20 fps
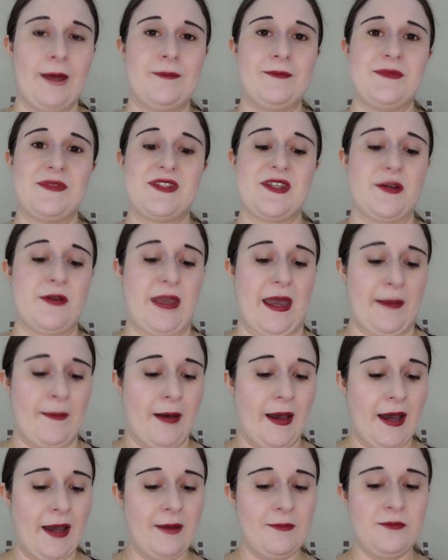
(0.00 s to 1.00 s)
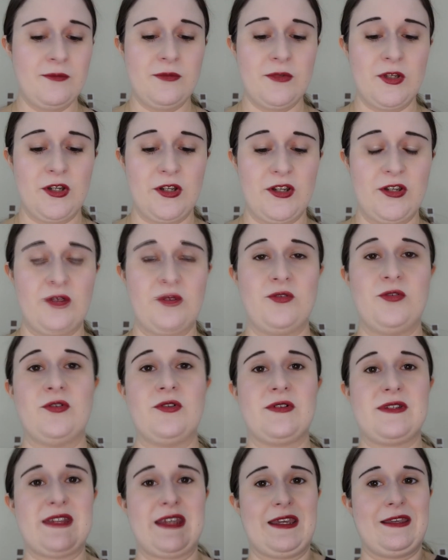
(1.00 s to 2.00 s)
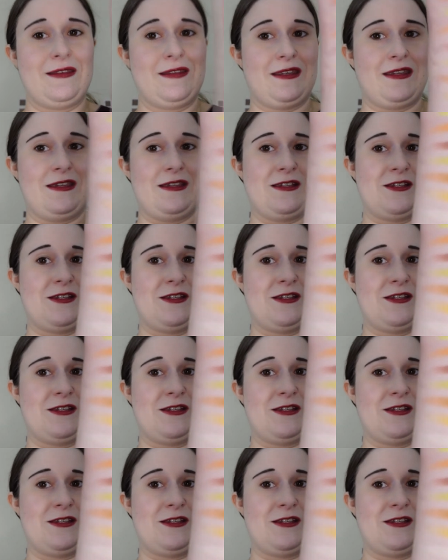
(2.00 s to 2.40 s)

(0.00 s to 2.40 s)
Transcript: So yeah, I'm going to take these